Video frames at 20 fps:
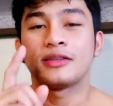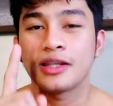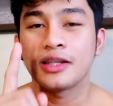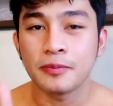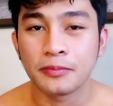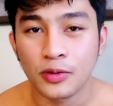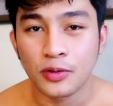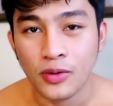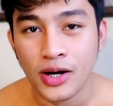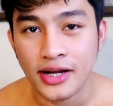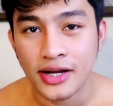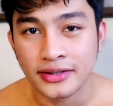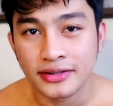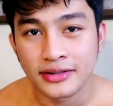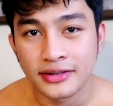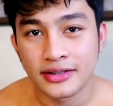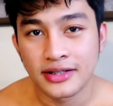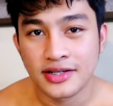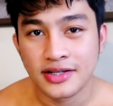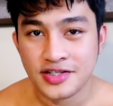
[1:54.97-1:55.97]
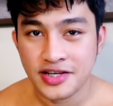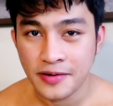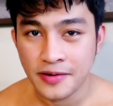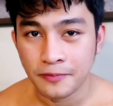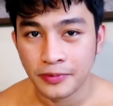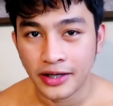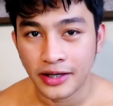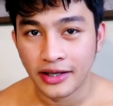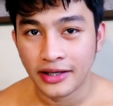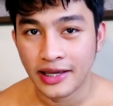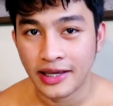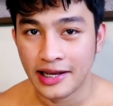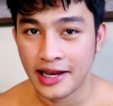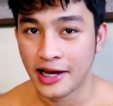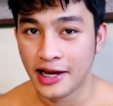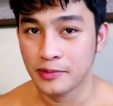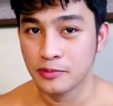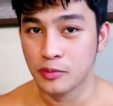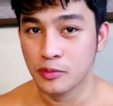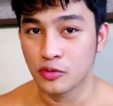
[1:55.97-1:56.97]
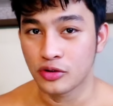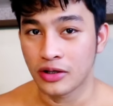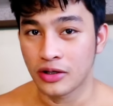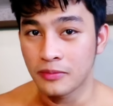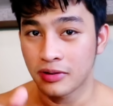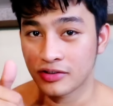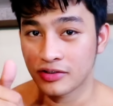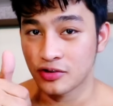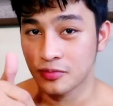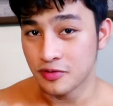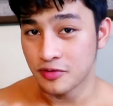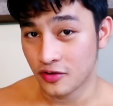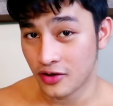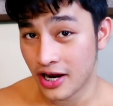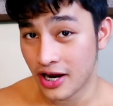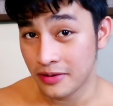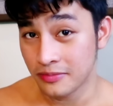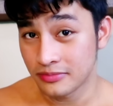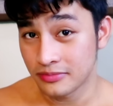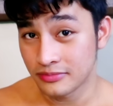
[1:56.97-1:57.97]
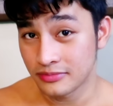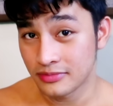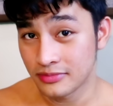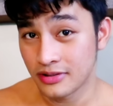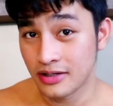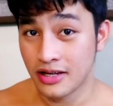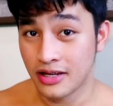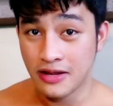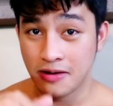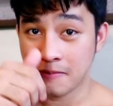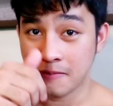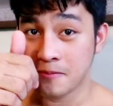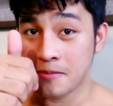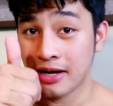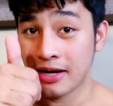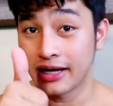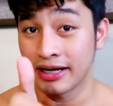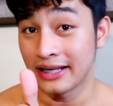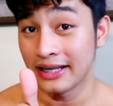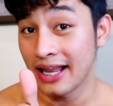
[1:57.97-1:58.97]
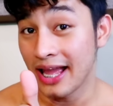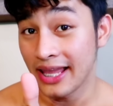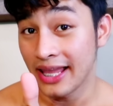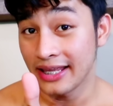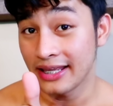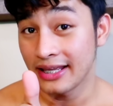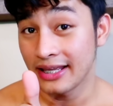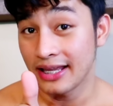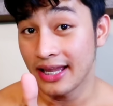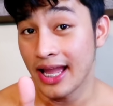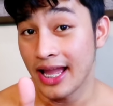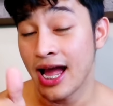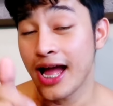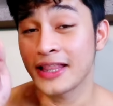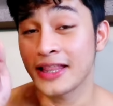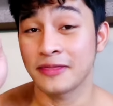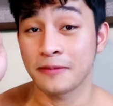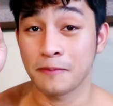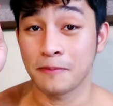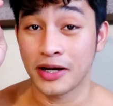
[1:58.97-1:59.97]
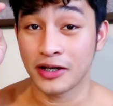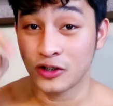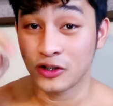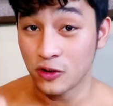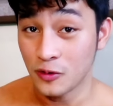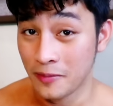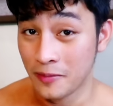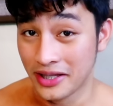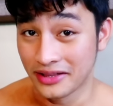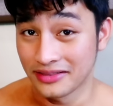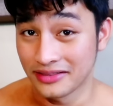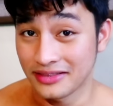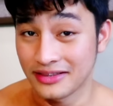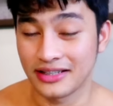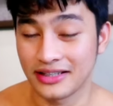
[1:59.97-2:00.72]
Number one, syempre, kailangan mo muna mag-subscribe, mag-like, at mag-comment.